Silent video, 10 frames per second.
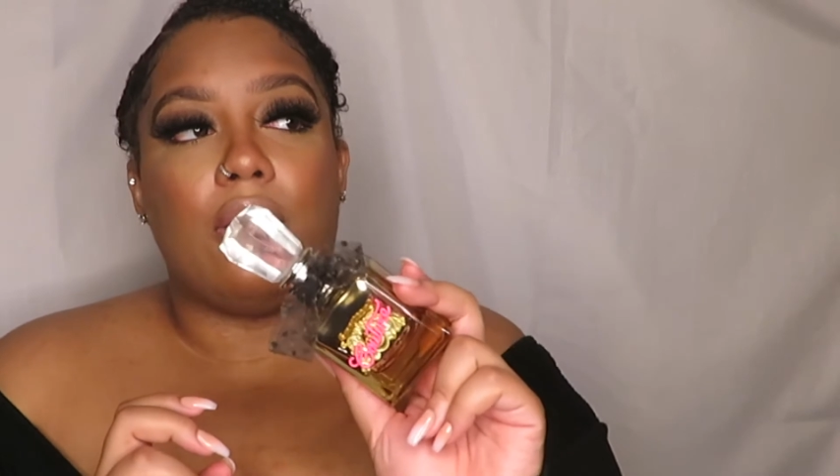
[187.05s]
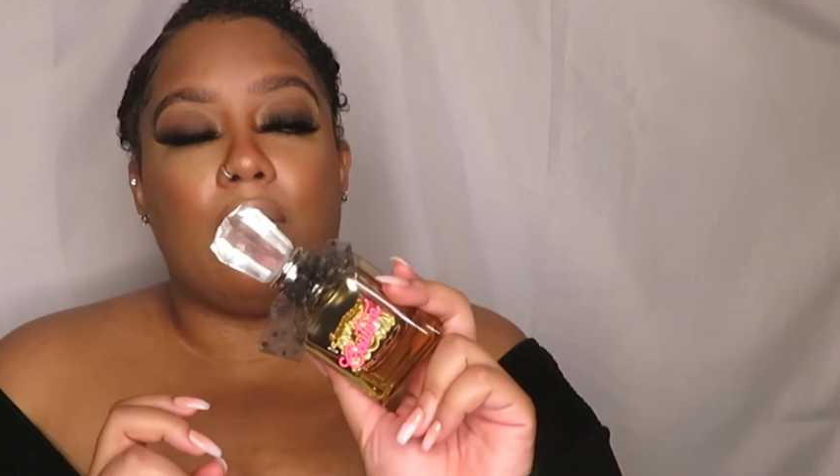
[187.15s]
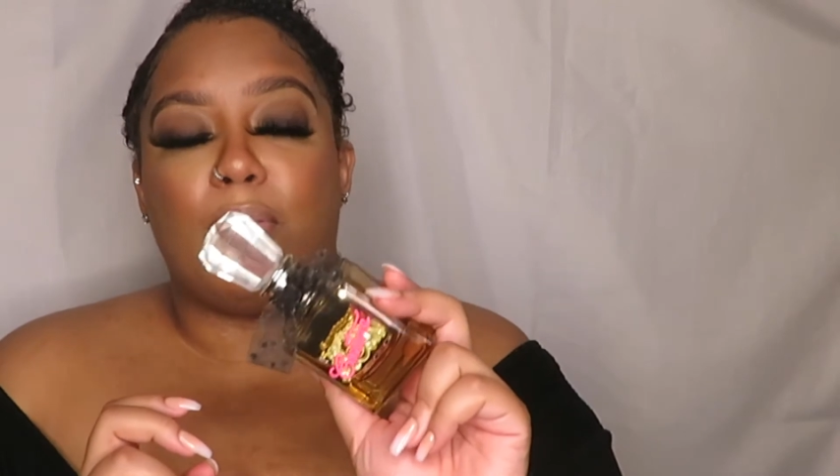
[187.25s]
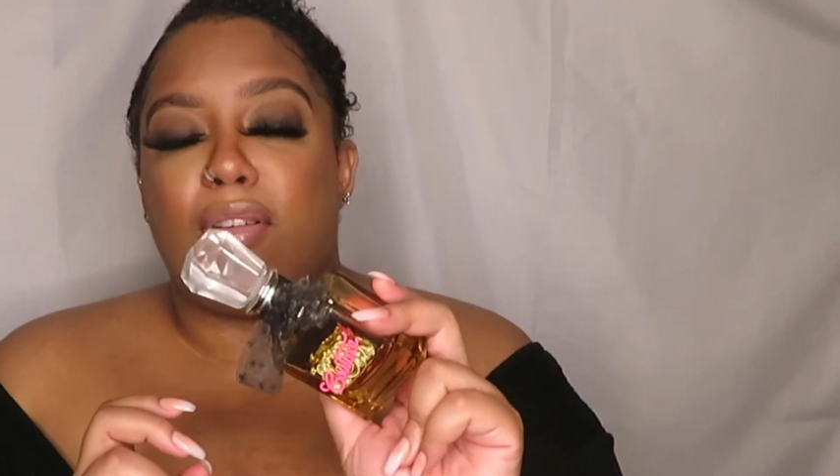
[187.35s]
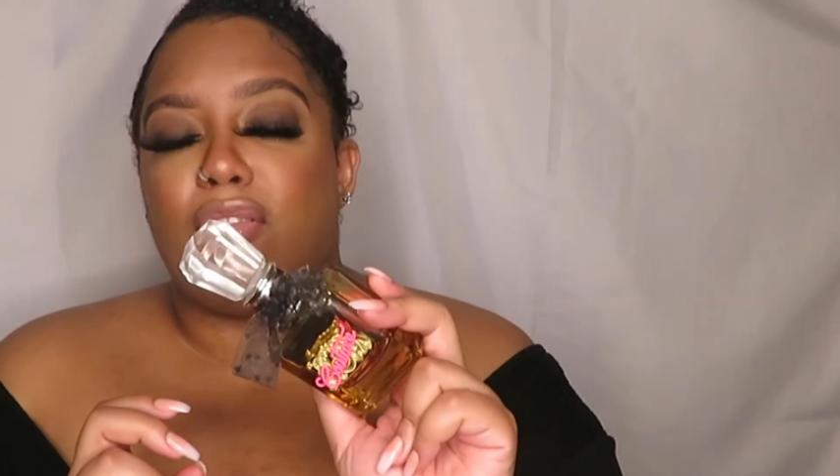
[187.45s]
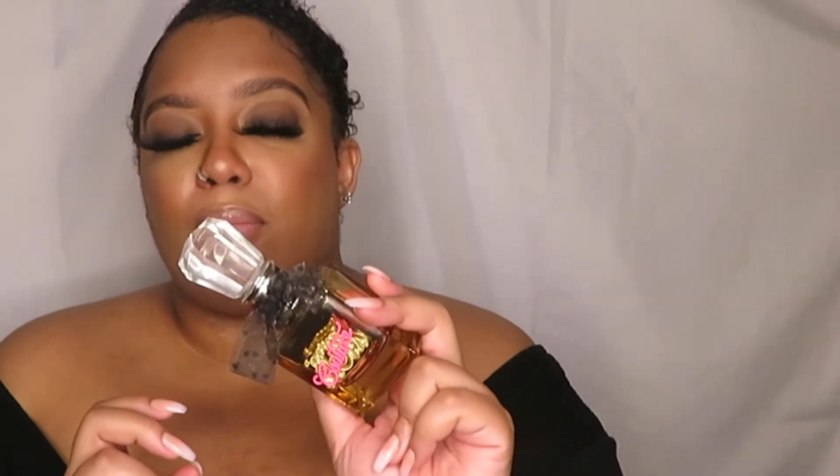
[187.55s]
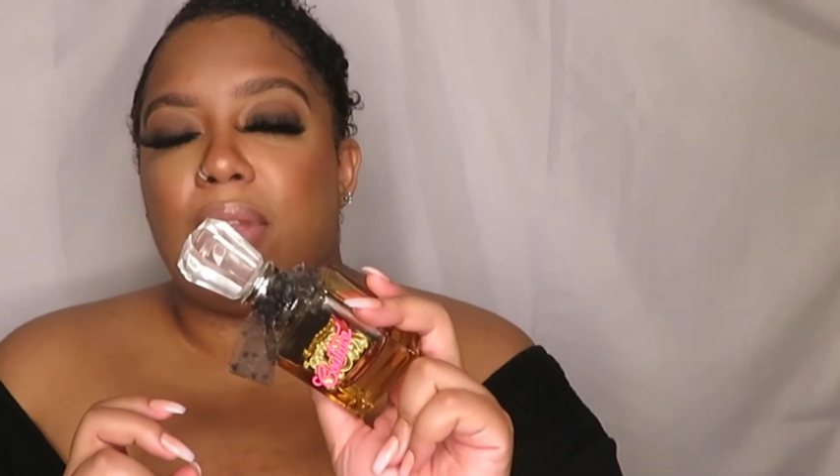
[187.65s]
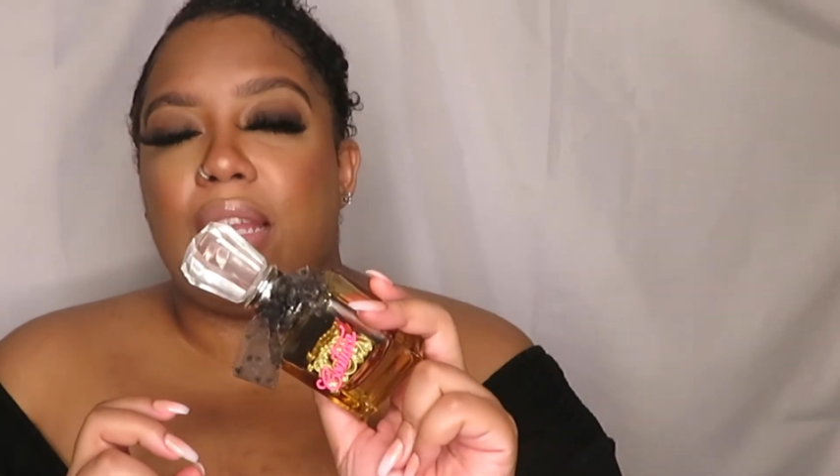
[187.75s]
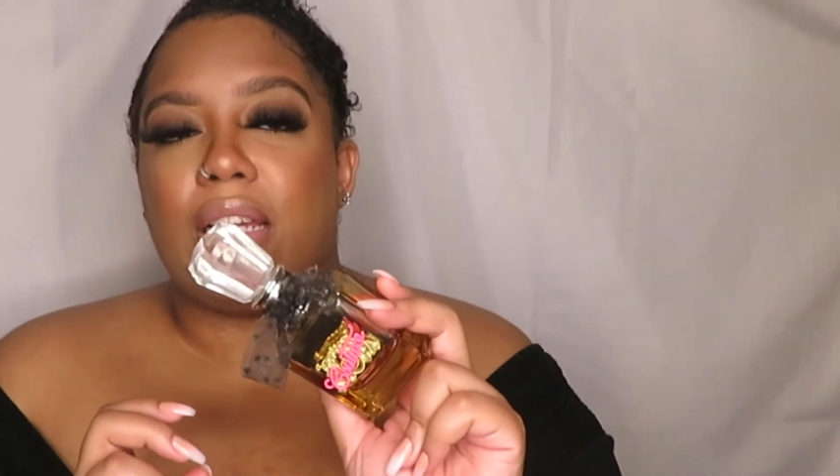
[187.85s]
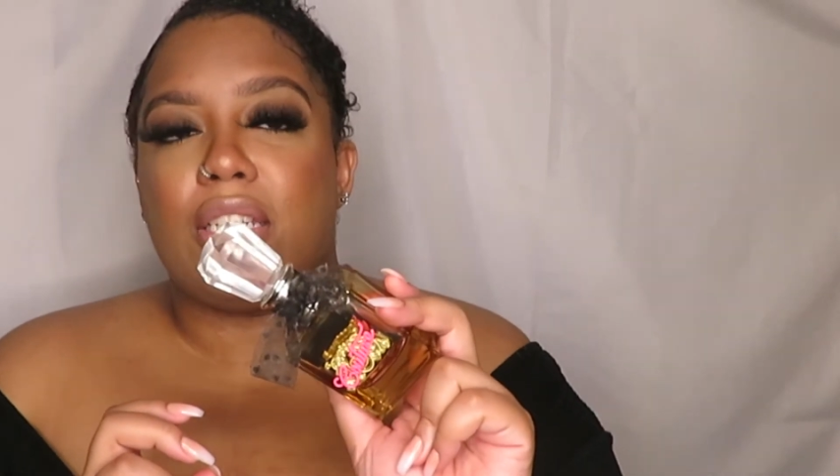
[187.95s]
your perfume
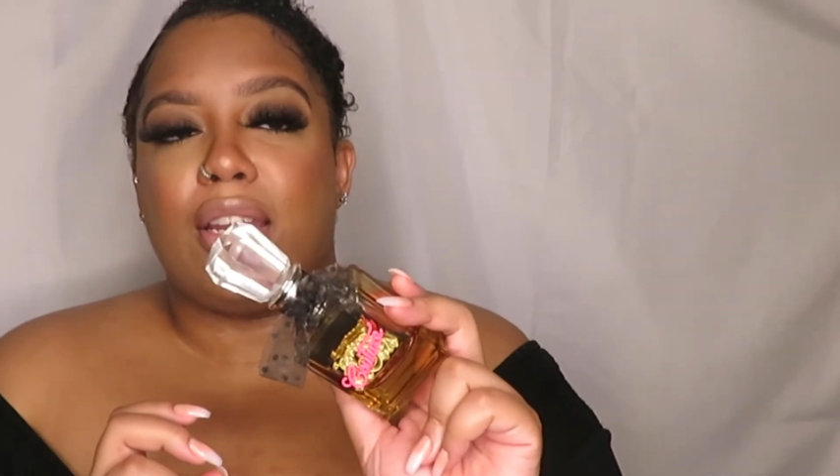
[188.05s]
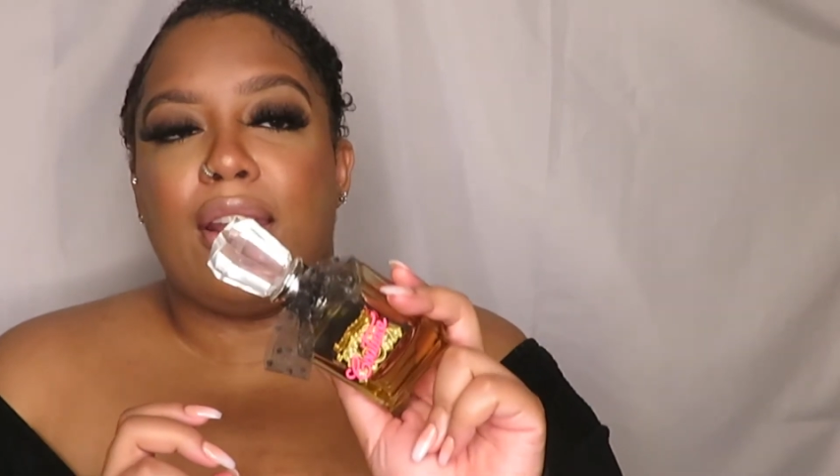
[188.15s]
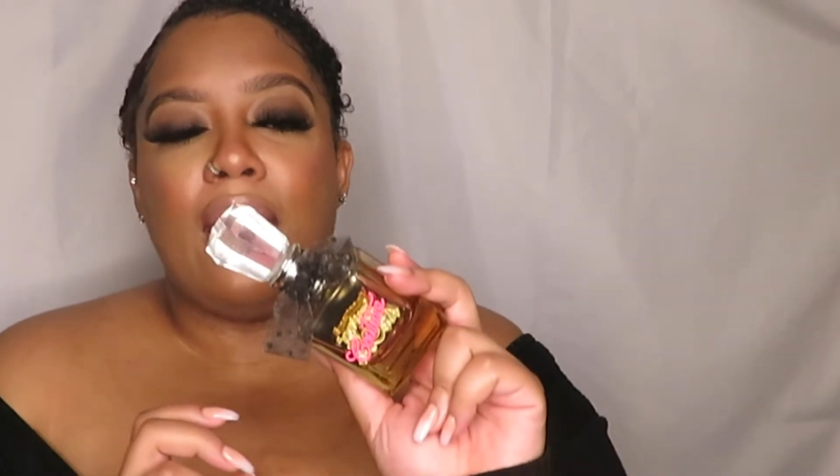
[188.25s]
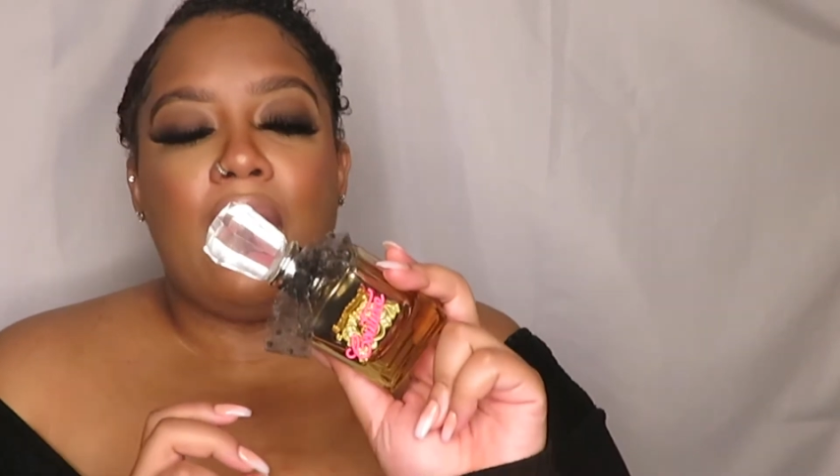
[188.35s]
collection.